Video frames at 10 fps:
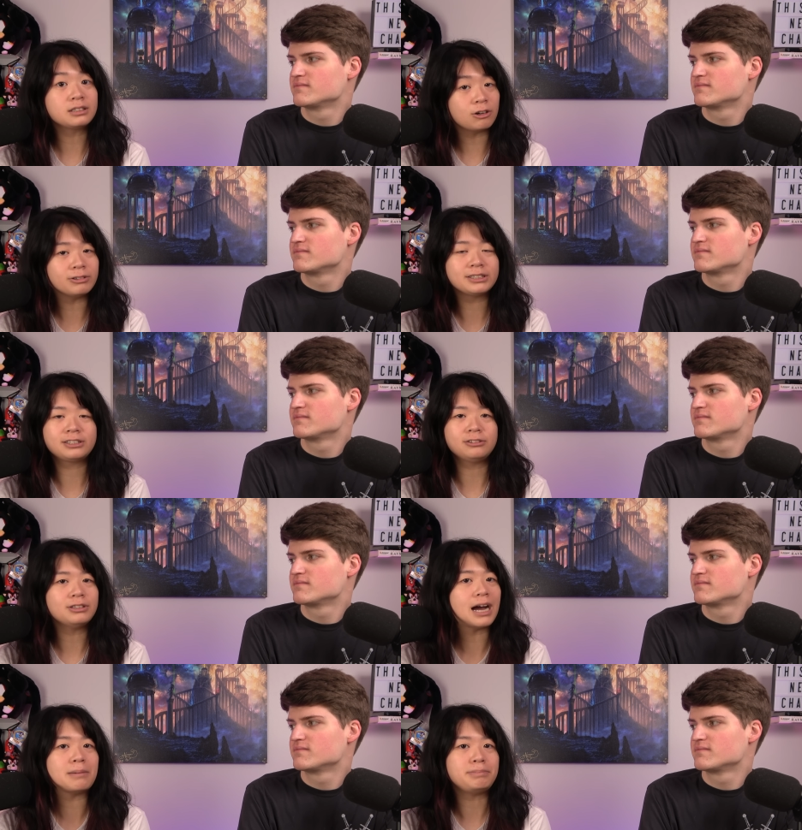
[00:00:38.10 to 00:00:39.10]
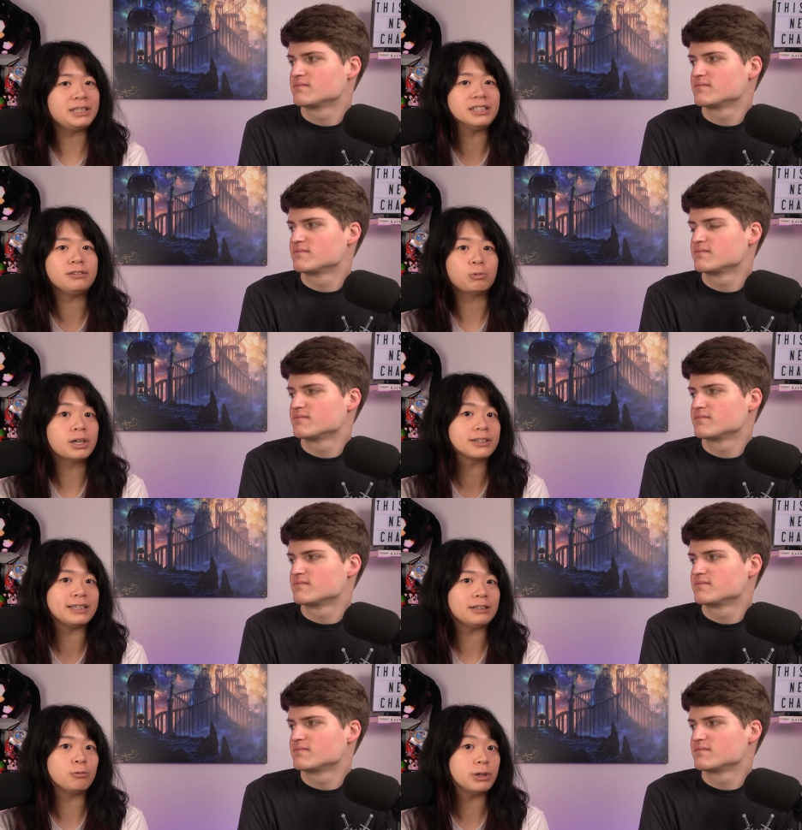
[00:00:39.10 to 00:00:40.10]
Speaker 1: going to not be
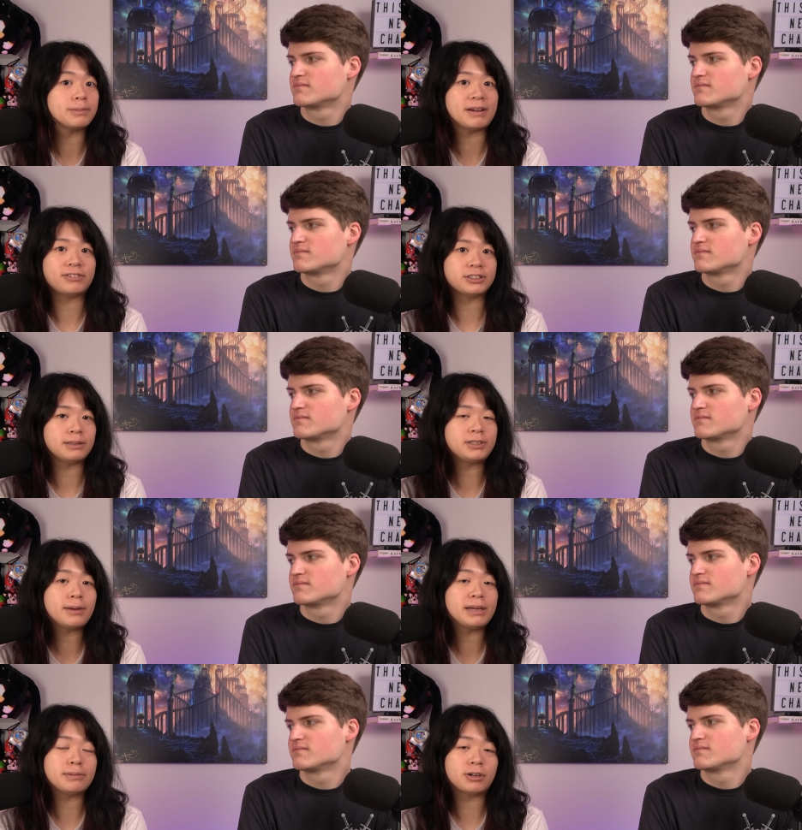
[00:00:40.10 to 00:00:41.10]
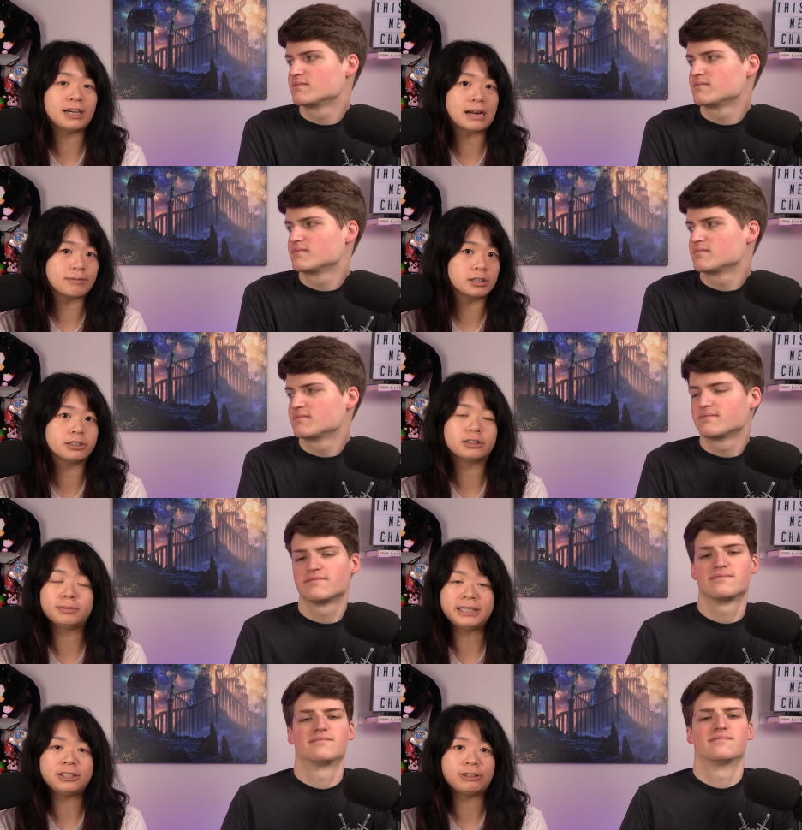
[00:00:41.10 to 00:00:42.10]
working with my full-time job anymore, and I'm going
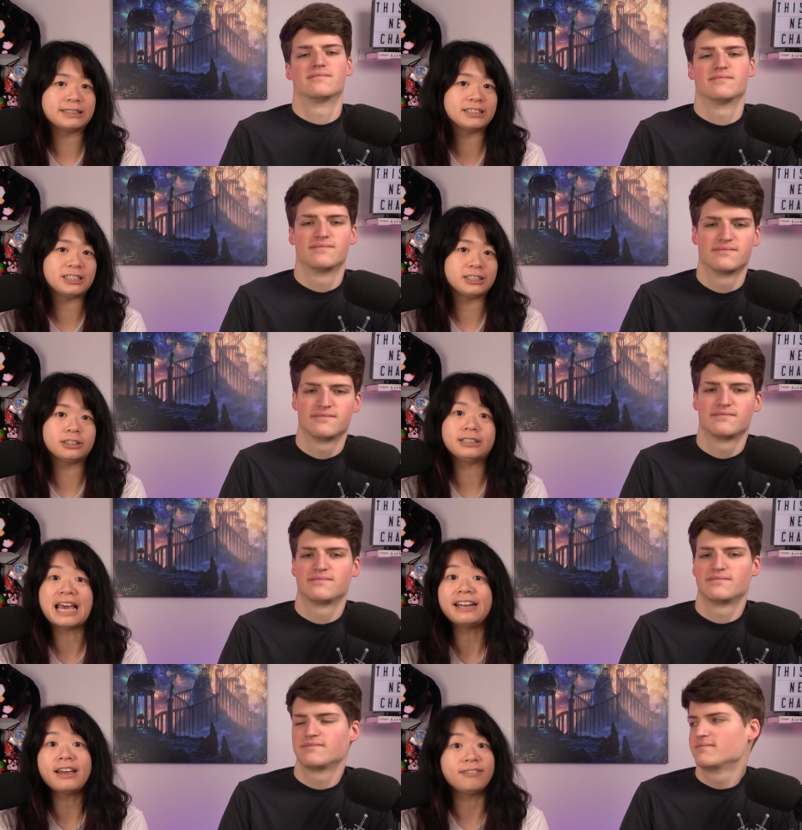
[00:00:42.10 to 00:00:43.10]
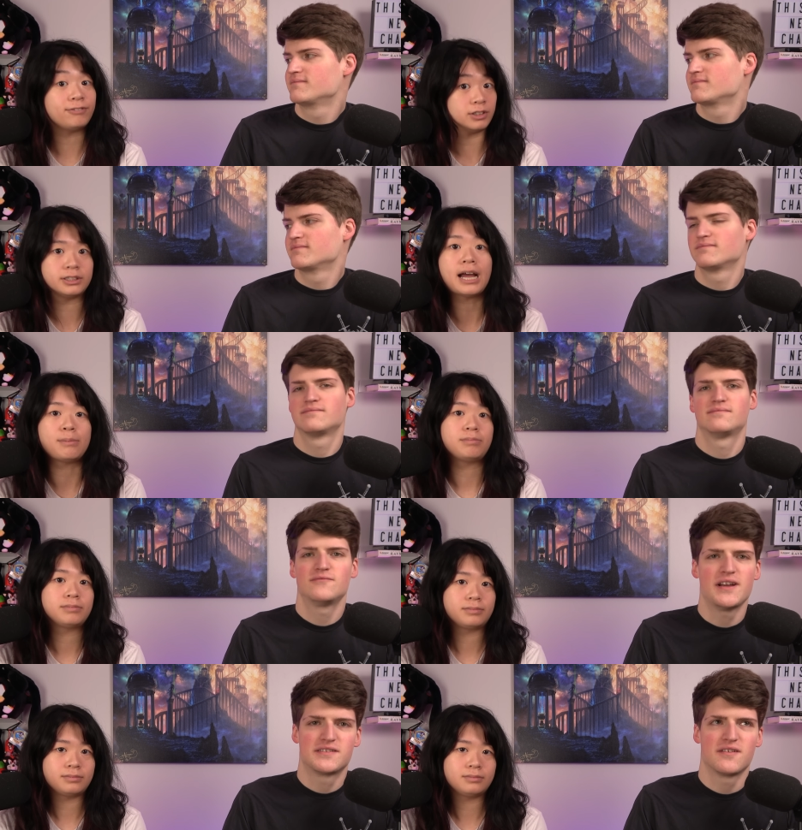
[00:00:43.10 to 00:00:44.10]
to be transitioning to NN full-time.
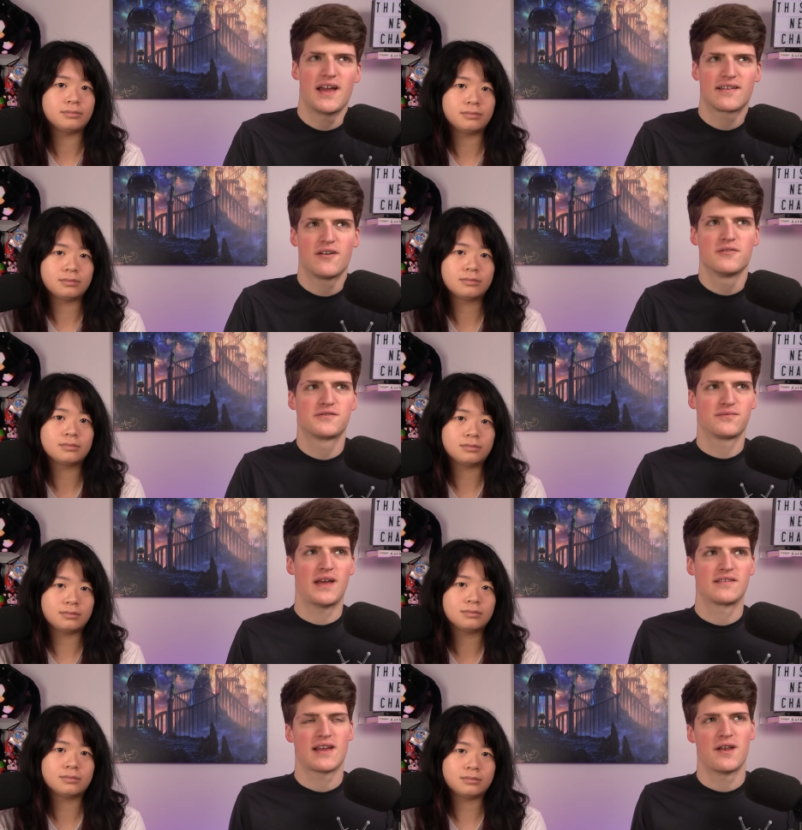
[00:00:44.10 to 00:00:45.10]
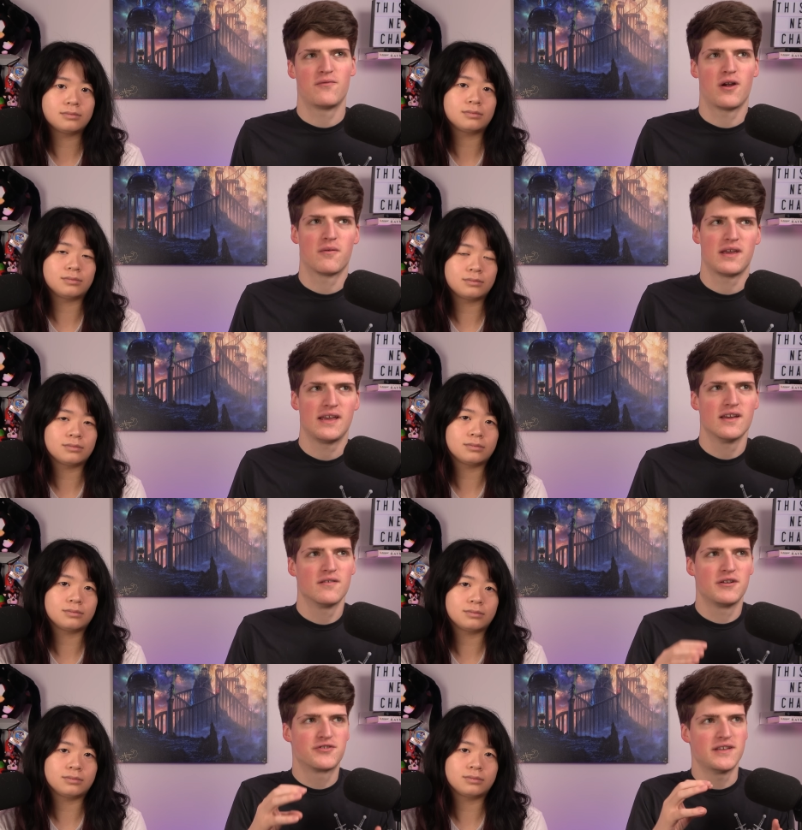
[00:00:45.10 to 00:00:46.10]
Speaker 2: Right, so that goes, that's kind of where we
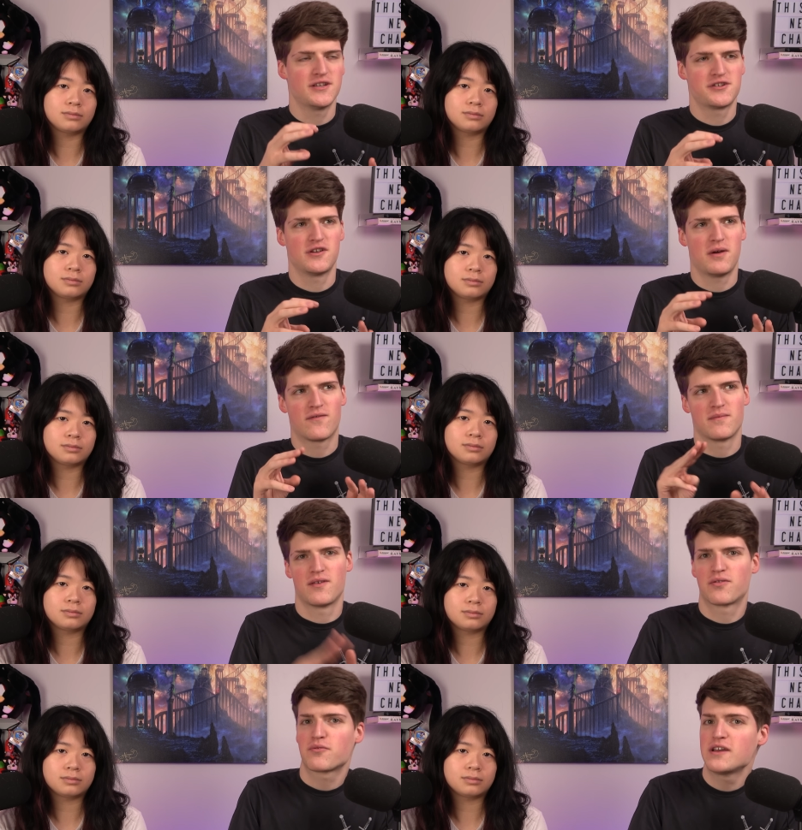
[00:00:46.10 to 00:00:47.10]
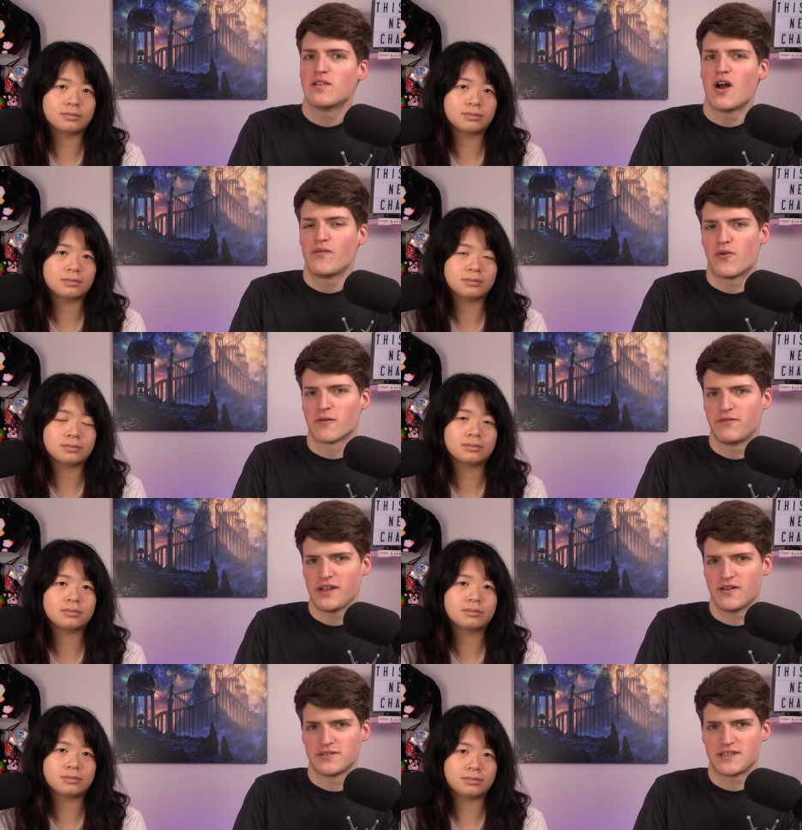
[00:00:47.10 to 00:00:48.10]
transitioned away from the 3 long-form
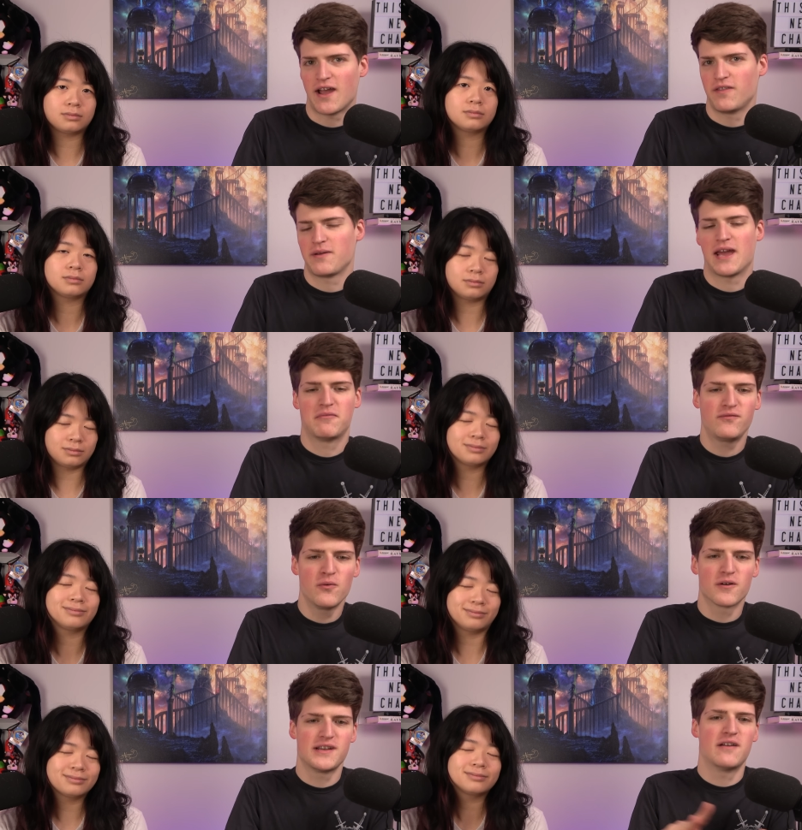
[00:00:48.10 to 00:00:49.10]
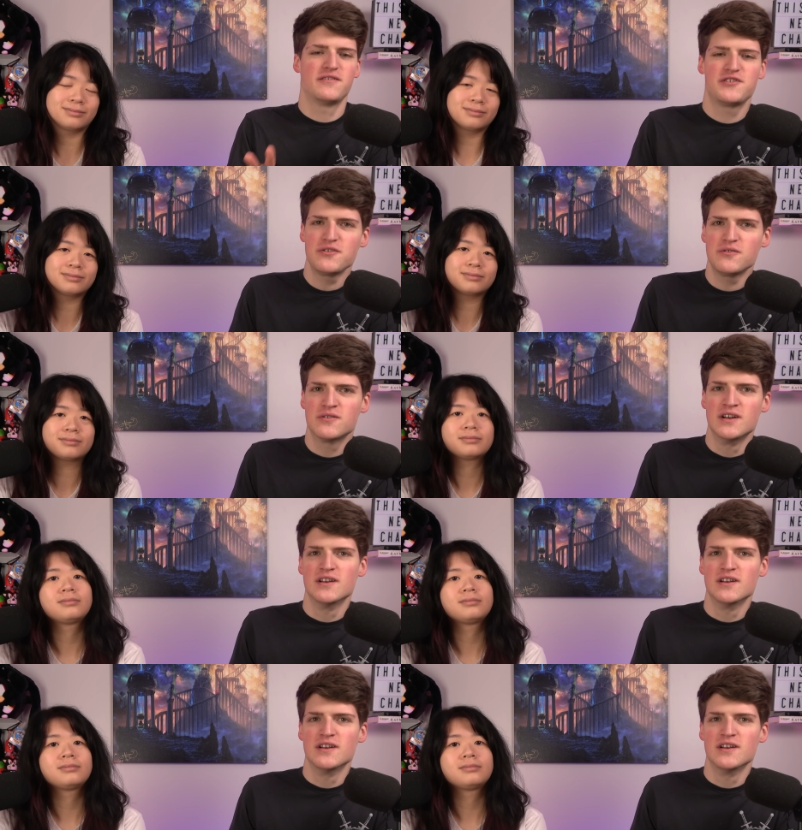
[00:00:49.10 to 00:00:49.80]
video style that we had before down to 2,